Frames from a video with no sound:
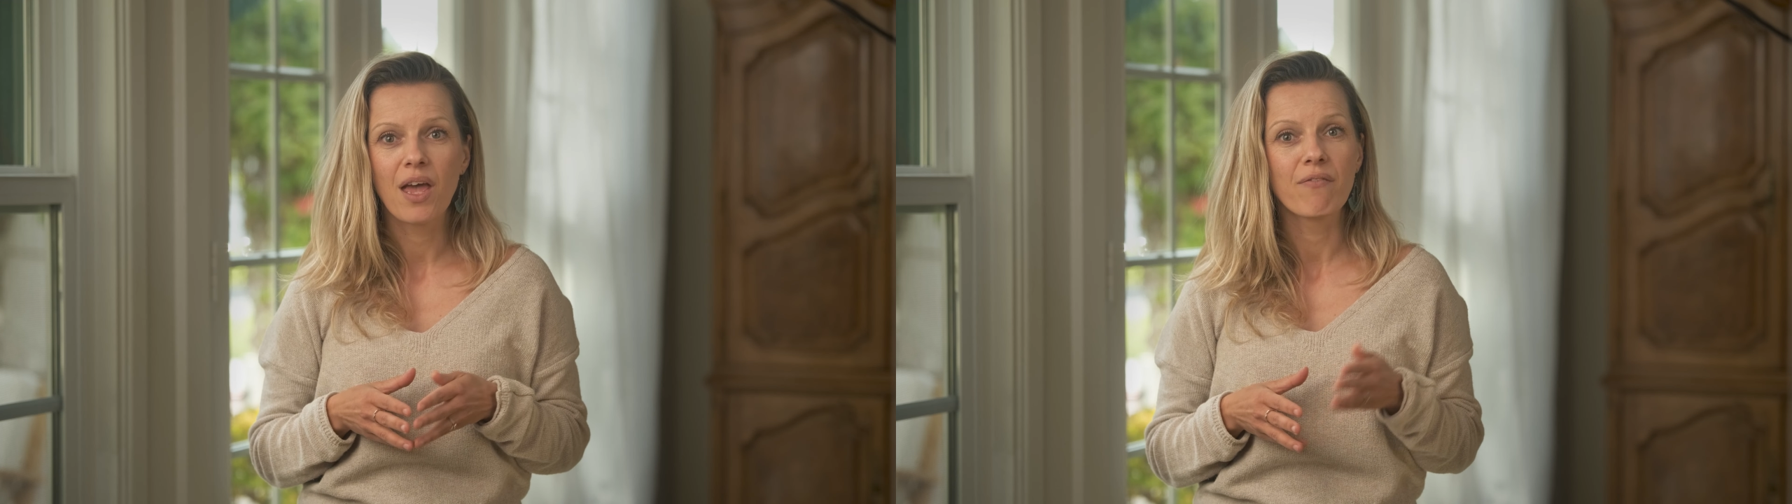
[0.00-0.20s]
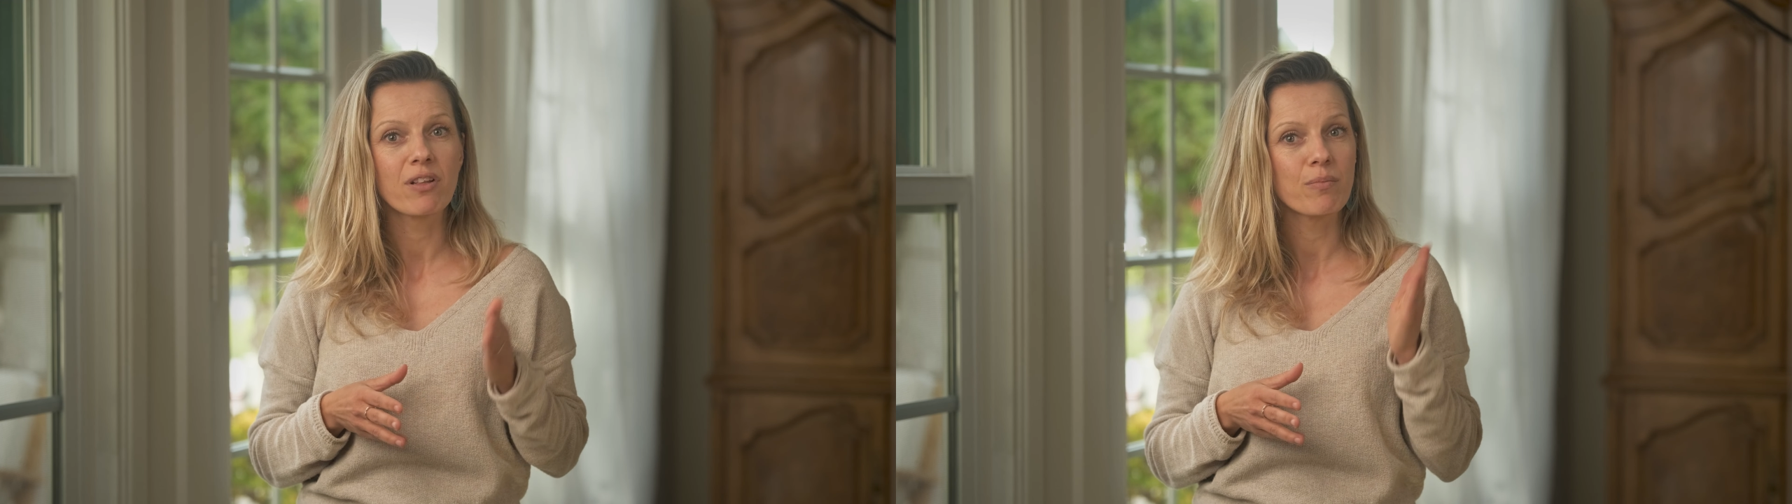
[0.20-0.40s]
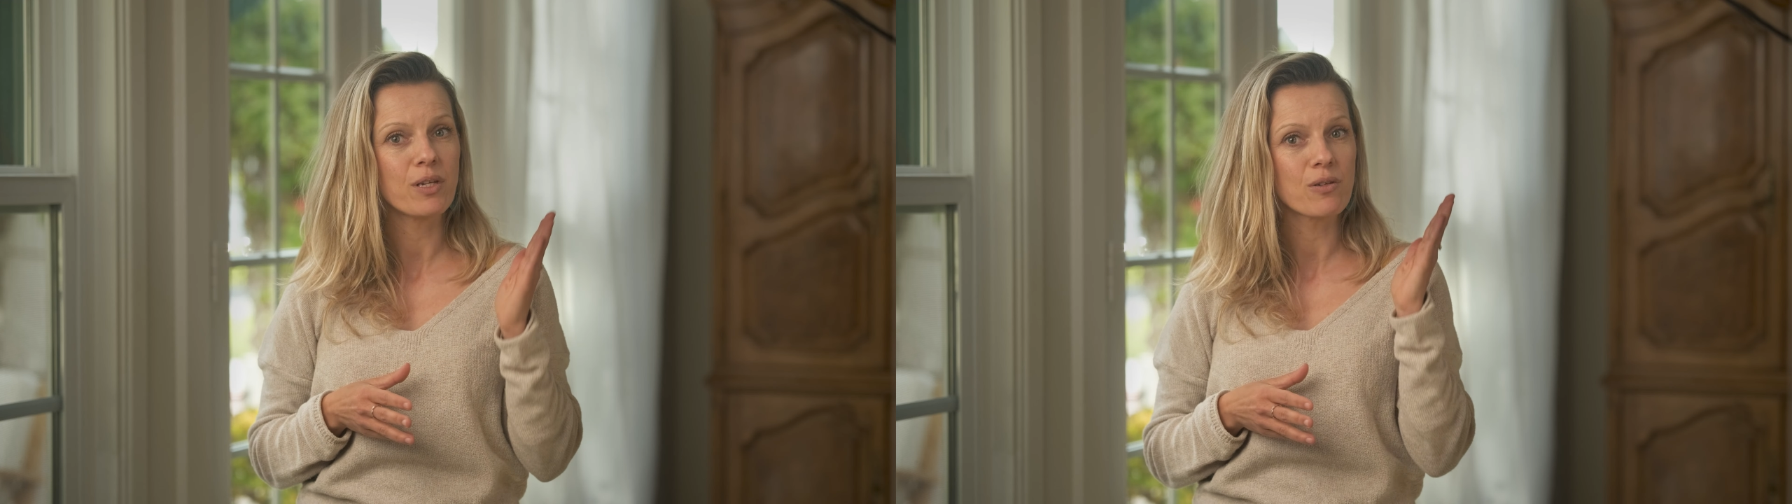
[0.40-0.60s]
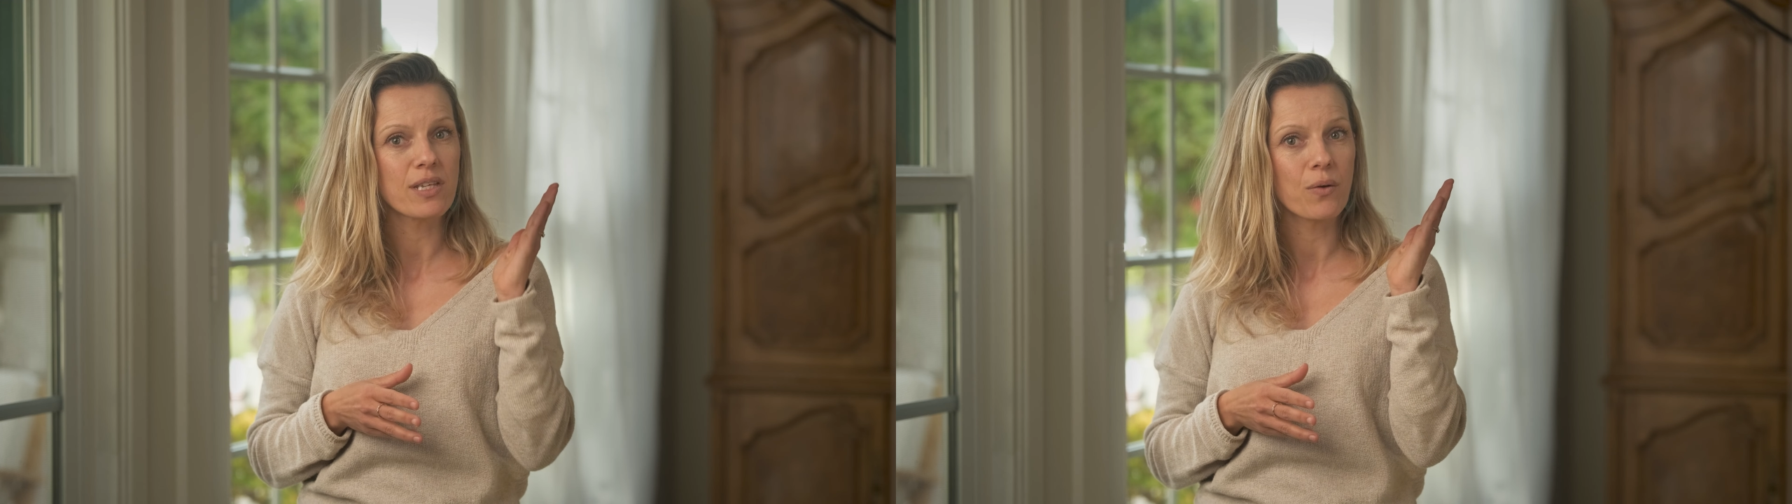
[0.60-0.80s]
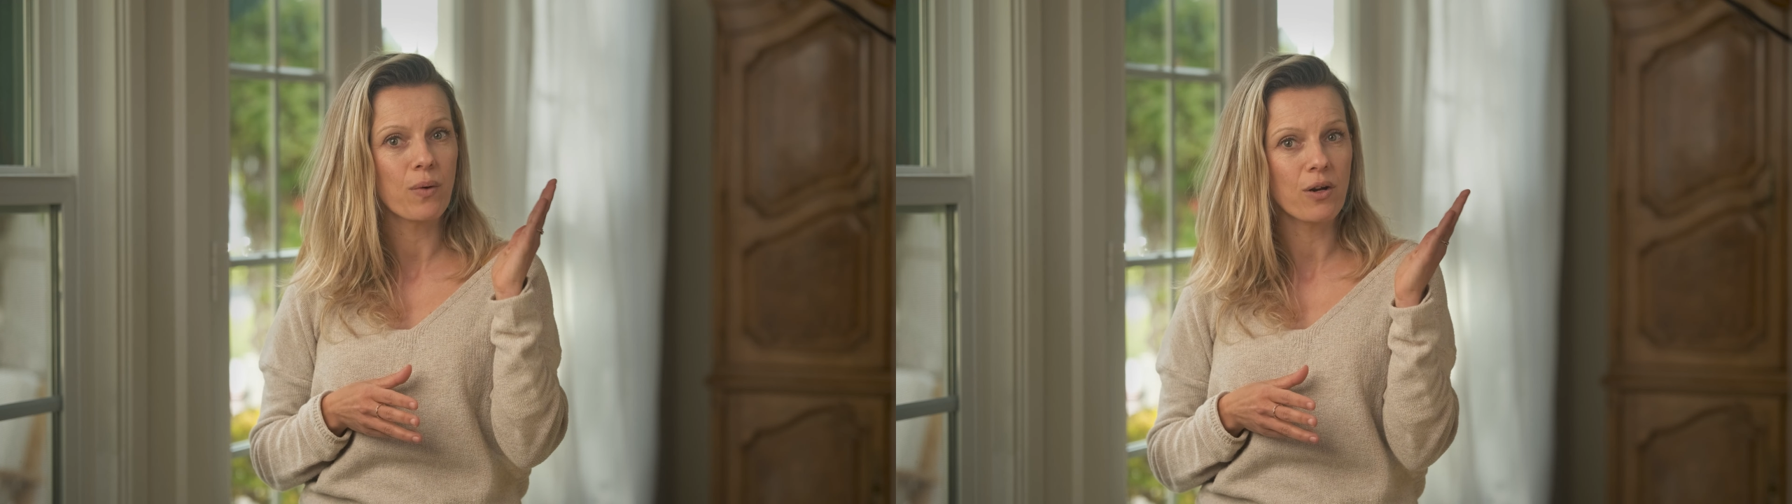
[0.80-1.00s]
We'll be
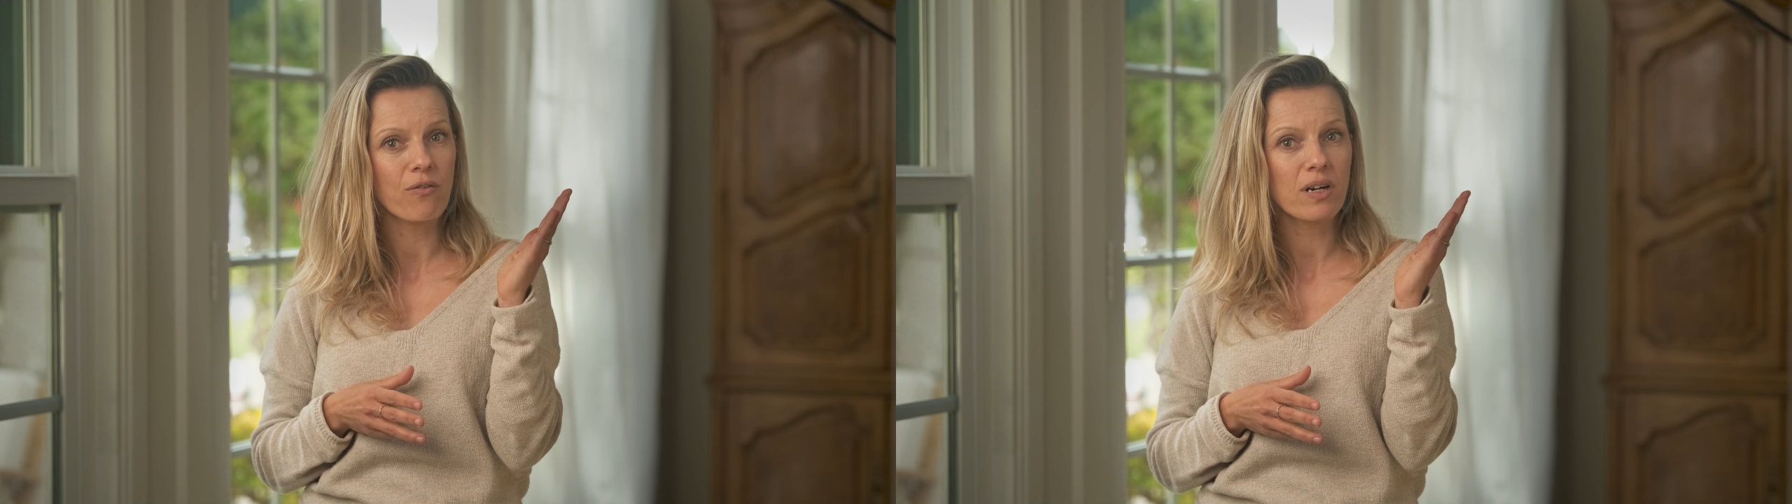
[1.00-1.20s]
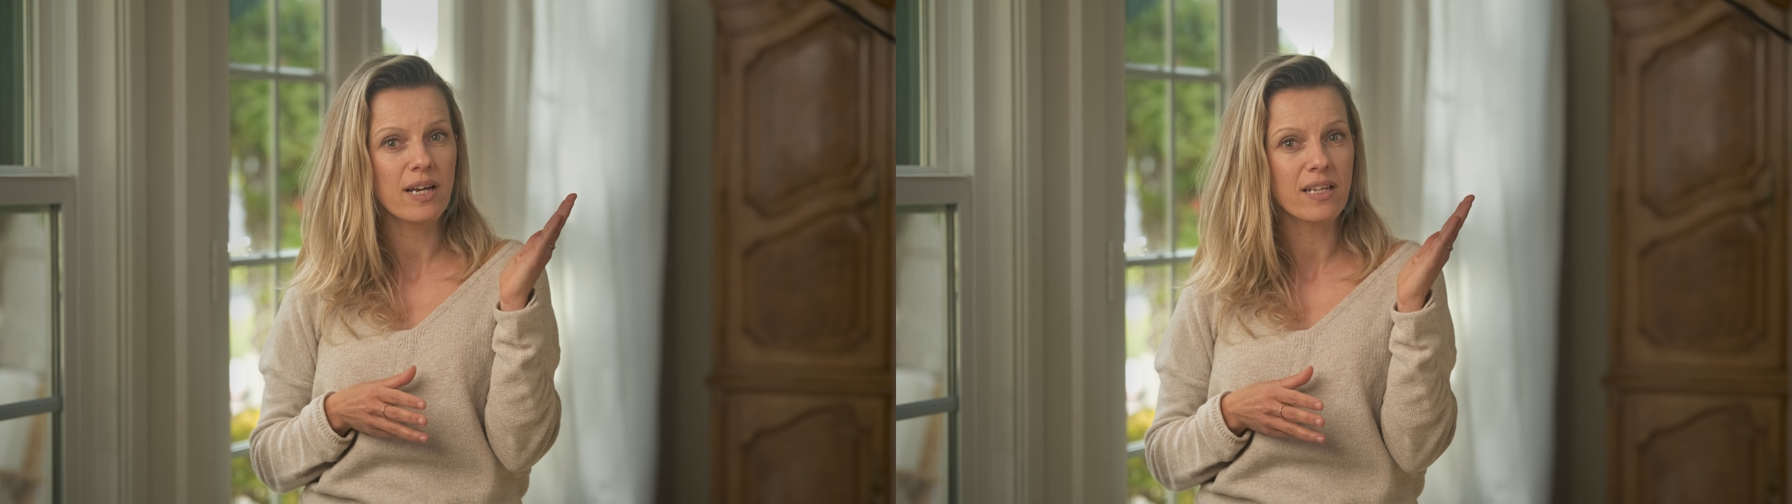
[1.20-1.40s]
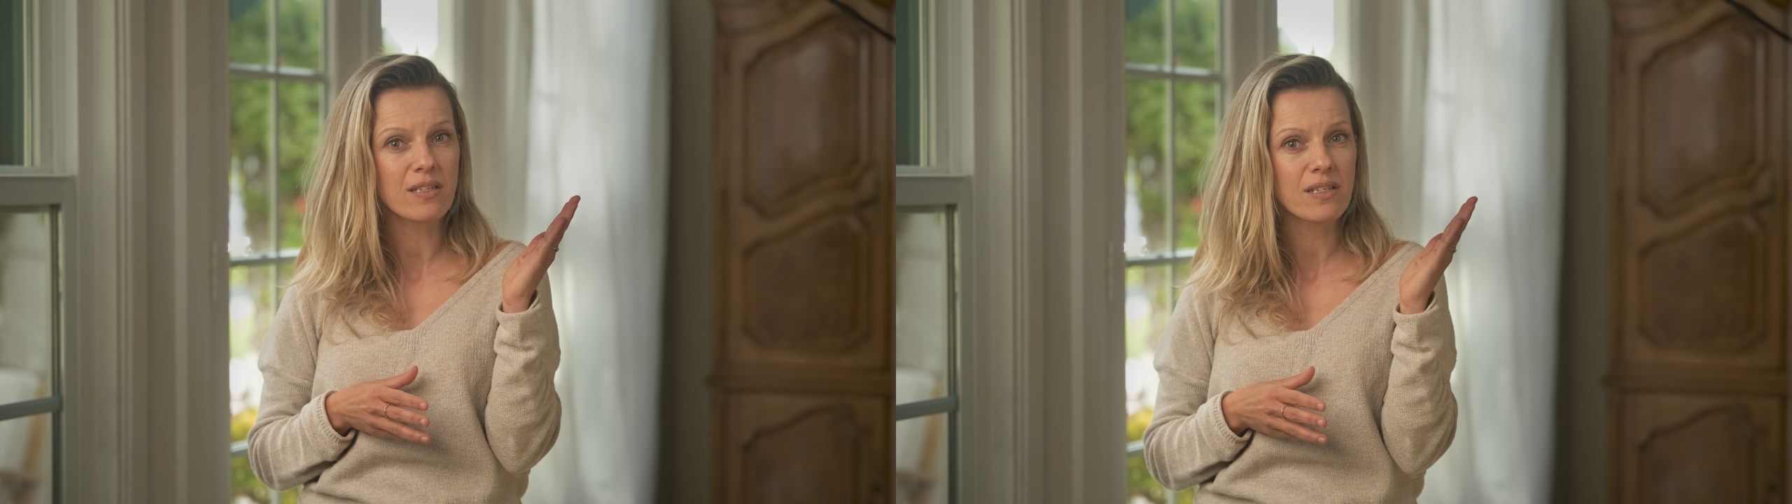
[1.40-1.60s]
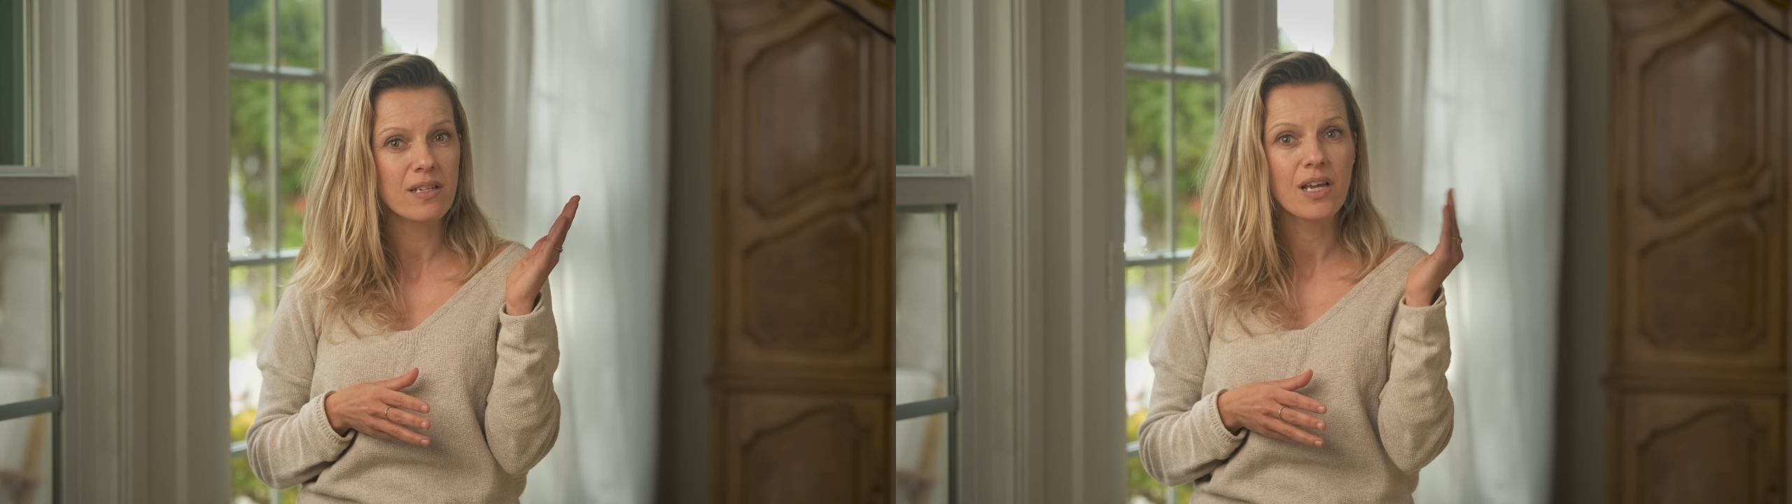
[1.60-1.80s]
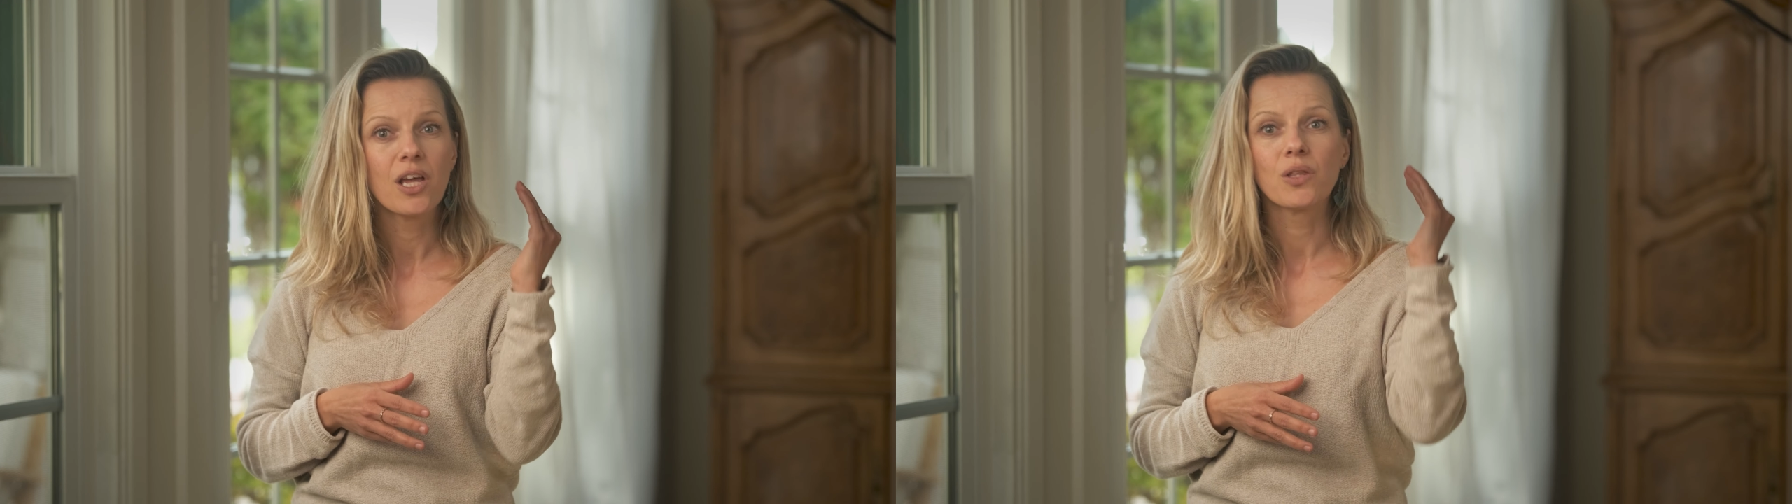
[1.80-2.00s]
using one of our hands
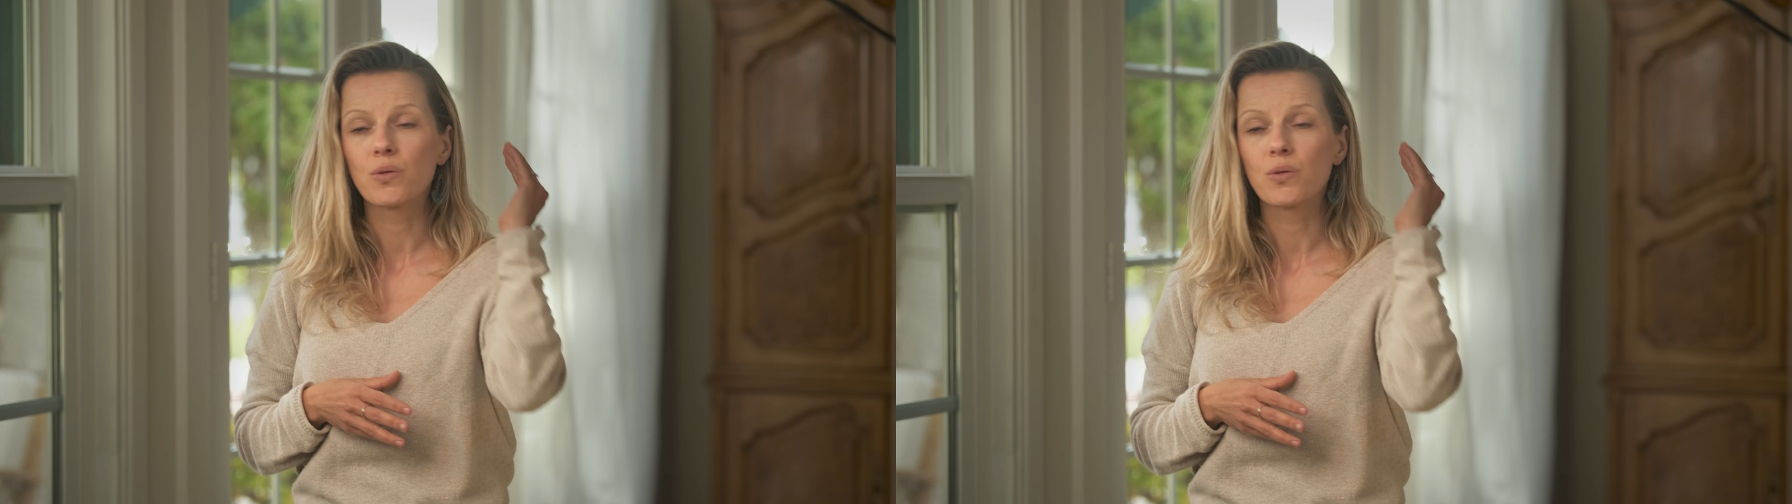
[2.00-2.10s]
to